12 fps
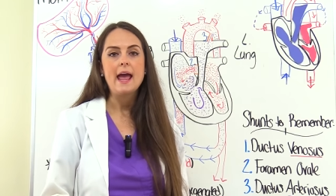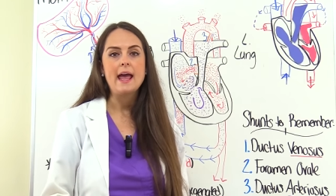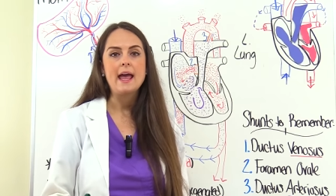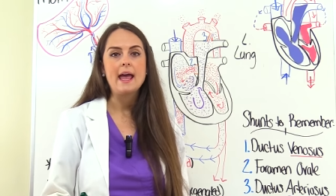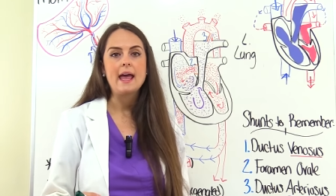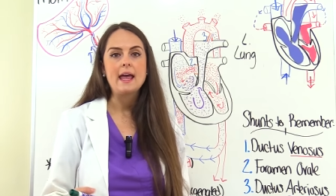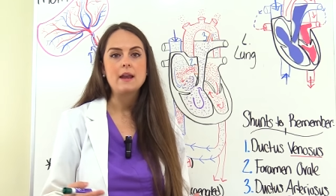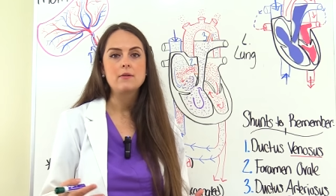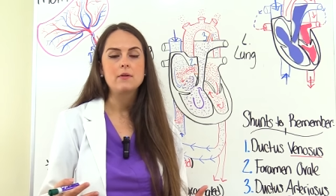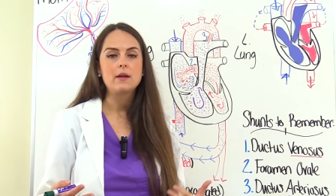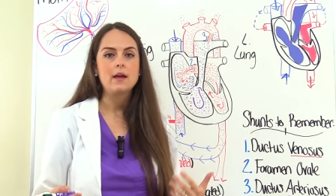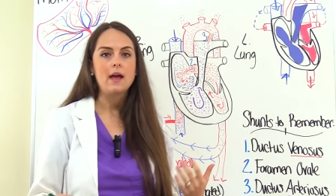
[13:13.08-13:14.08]

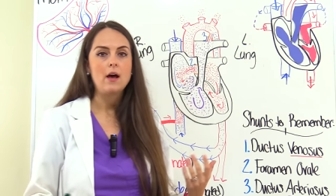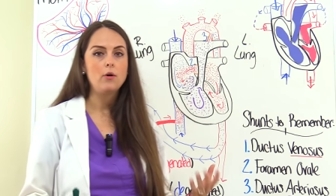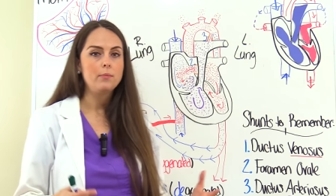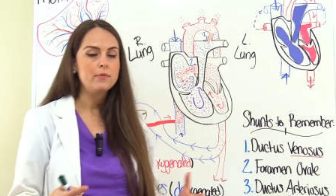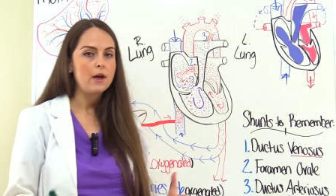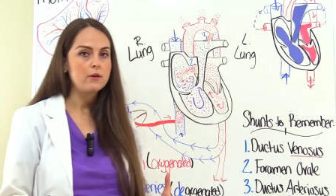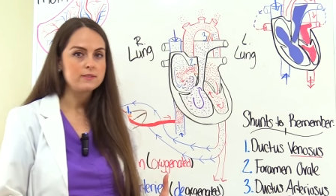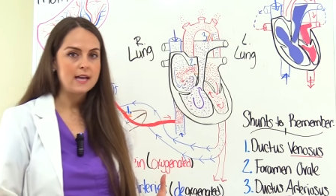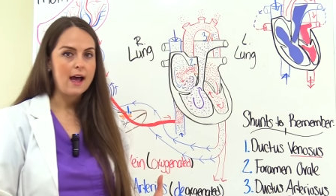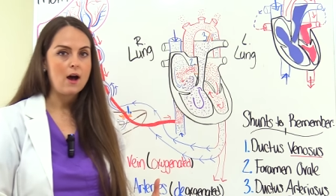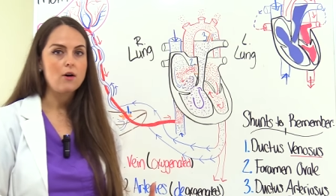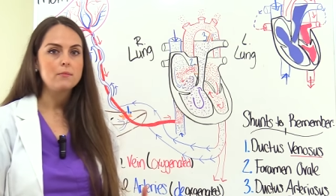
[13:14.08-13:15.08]
and help those
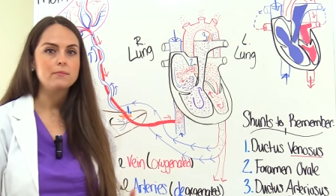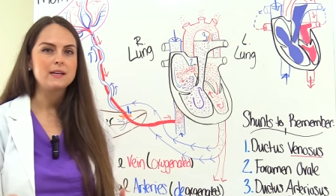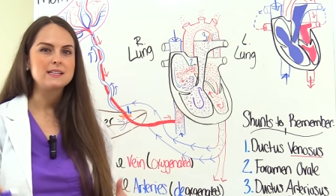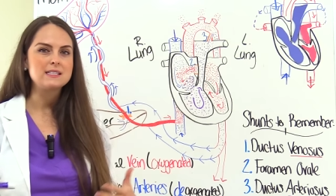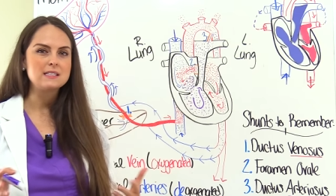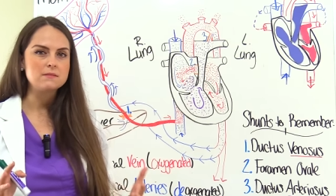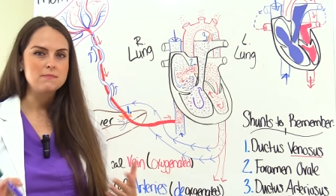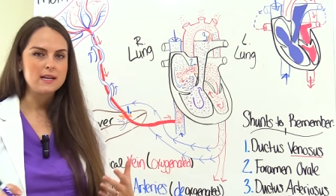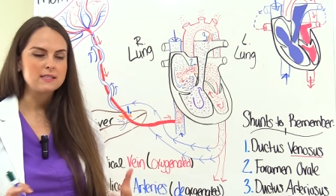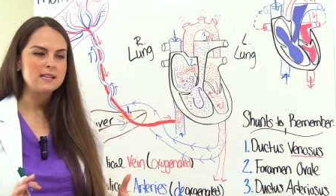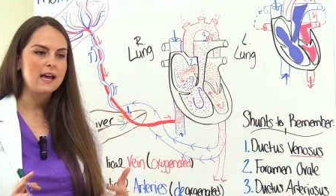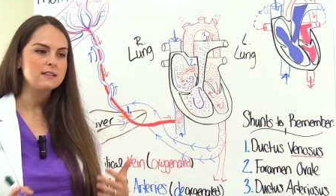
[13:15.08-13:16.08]
out because it's
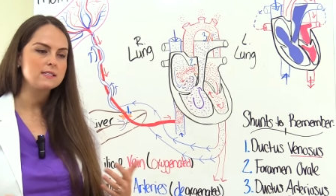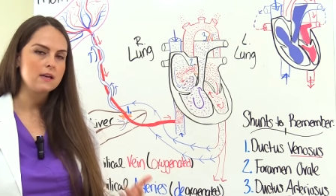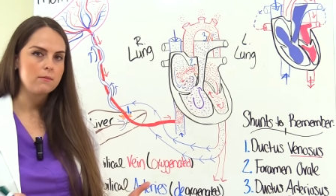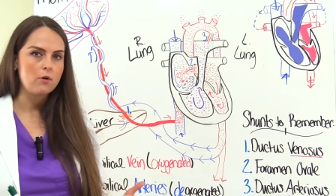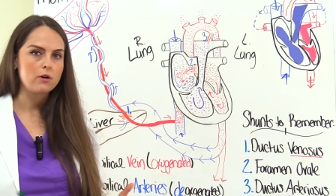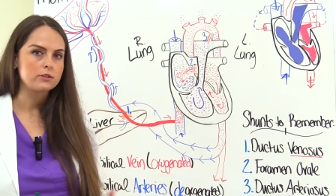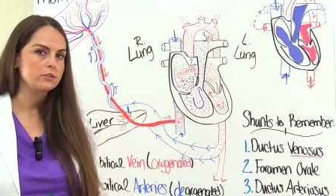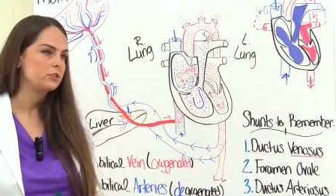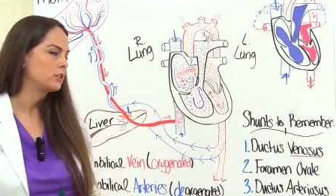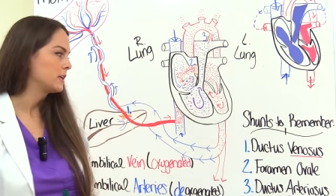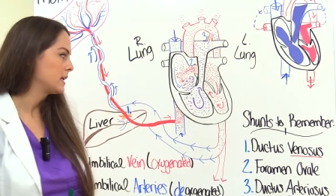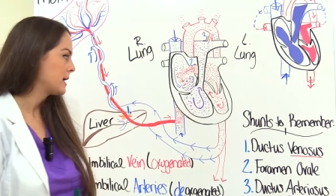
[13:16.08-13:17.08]
mixed. It has some
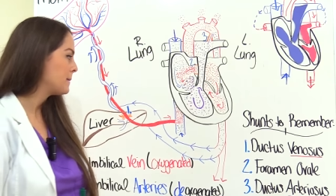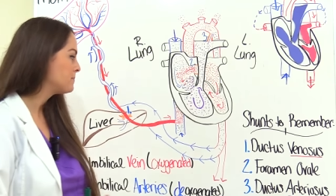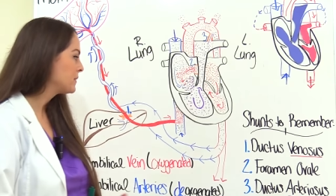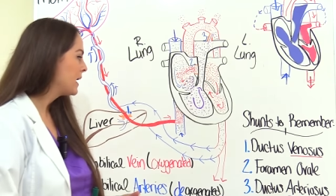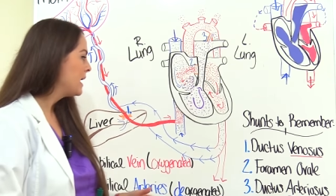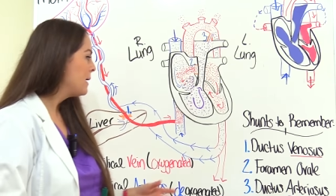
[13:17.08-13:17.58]
oxygen in it.